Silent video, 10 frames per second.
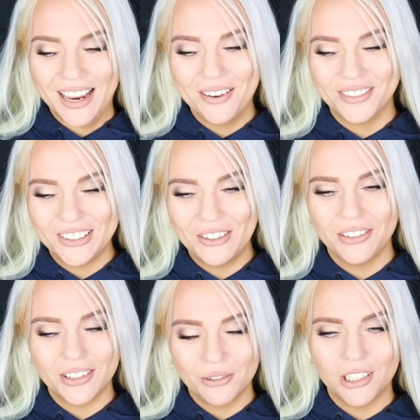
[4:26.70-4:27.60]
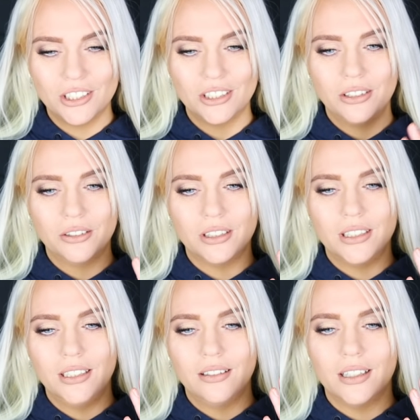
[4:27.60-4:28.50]
games on the Switch. You can
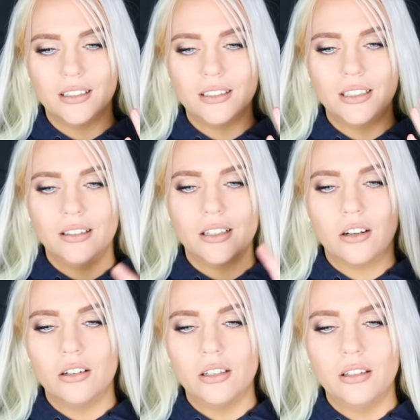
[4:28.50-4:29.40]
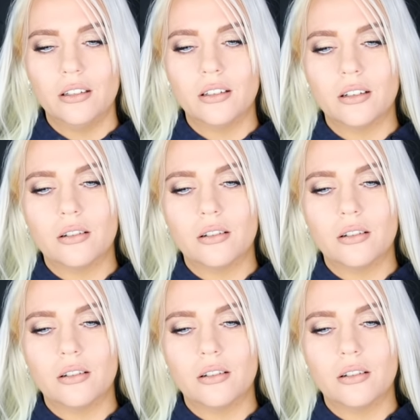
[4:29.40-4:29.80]
see that in the card in the